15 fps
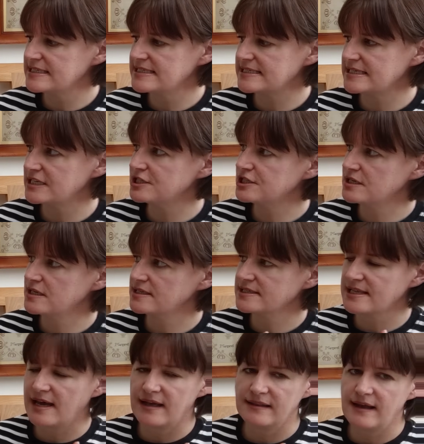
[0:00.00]
stitches
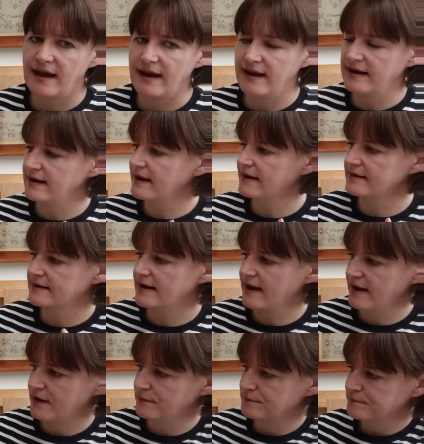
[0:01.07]
that I'll highlight
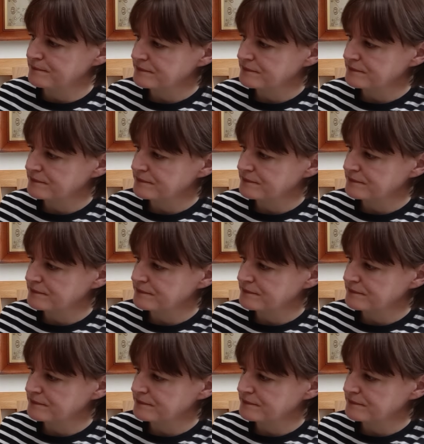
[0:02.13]
now.